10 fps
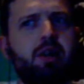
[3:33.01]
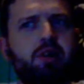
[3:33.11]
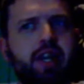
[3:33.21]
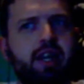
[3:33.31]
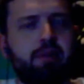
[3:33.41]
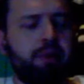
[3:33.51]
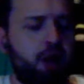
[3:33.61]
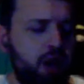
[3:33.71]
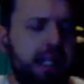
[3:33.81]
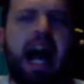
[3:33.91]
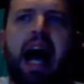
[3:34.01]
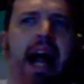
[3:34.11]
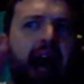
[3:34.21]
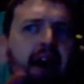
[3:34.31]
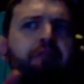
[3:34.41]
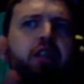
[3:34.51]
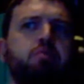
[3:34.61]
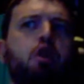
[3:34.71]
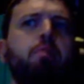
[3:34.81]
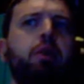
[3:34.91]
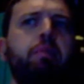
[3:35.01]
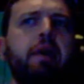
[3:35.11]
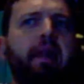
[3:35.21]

Jacob, because I have this problem,